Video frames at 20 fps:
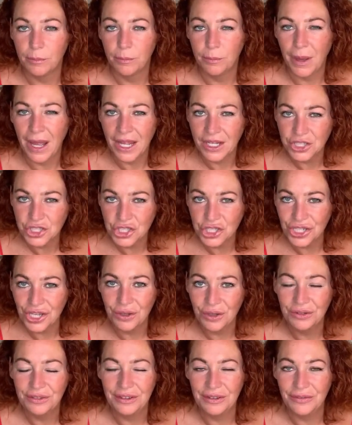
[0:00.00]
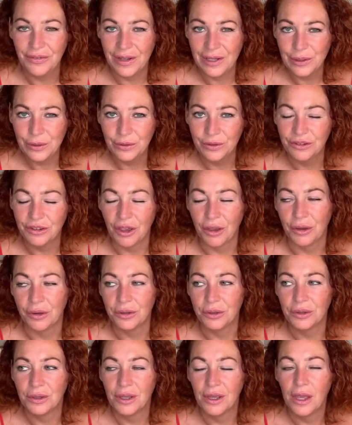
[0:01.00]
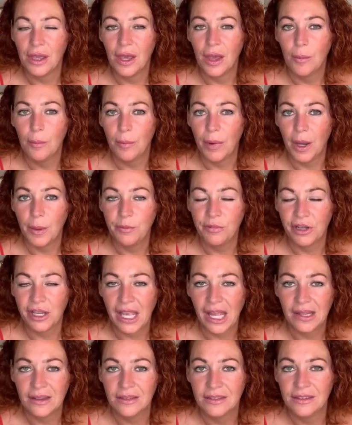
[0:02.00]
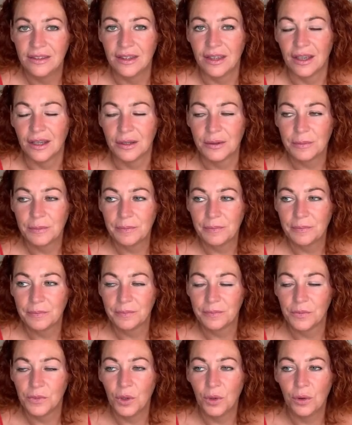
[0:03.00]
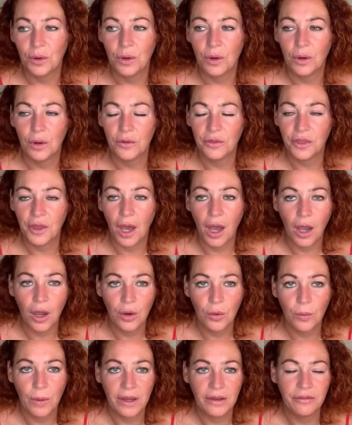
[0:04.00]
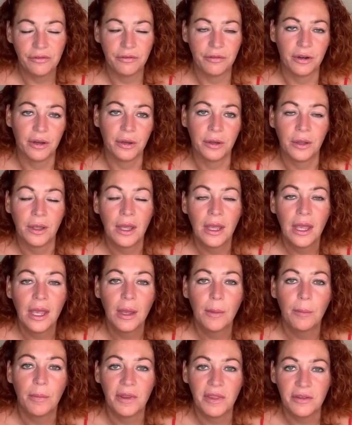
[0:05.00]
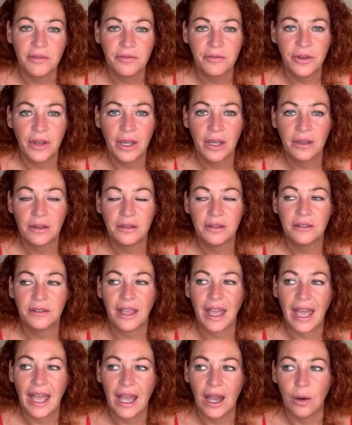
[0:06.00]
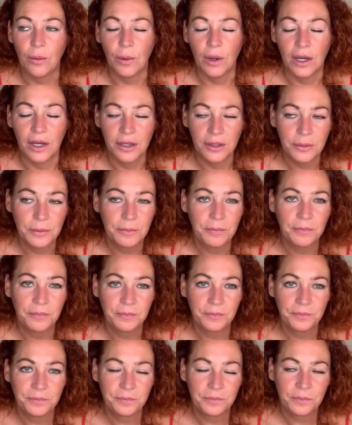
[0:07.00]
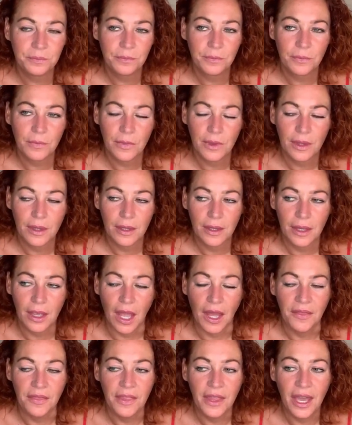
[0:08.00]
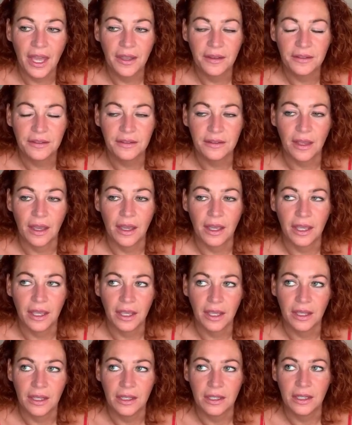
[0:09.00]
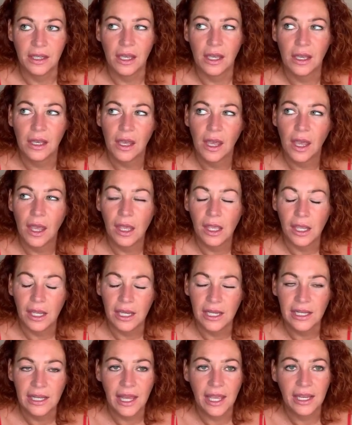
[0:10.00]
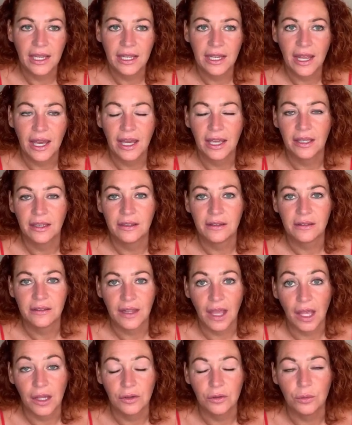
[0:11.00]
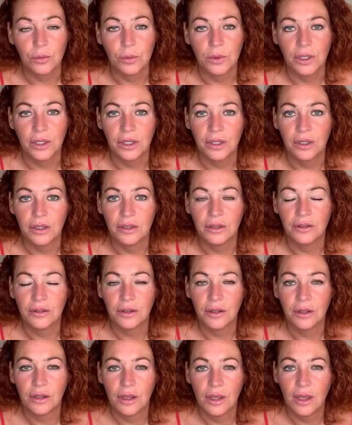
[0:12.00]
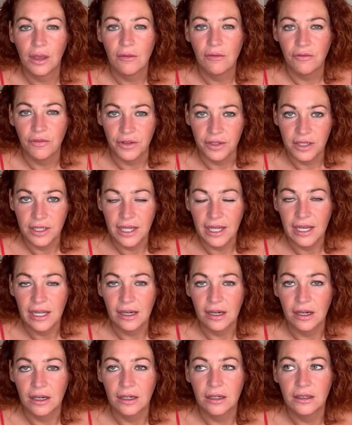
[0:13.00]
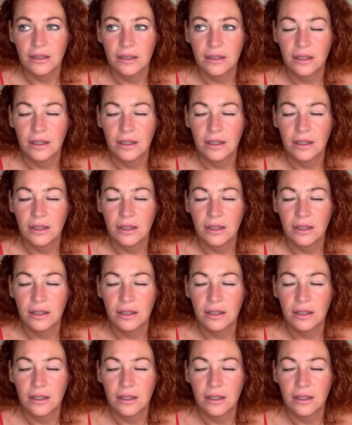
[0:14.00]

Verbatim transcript: Baccio di Velluto by Brigantia. Not the whole way through, but the first hour. And that's a ylang ylang, sandalwood, vanilla,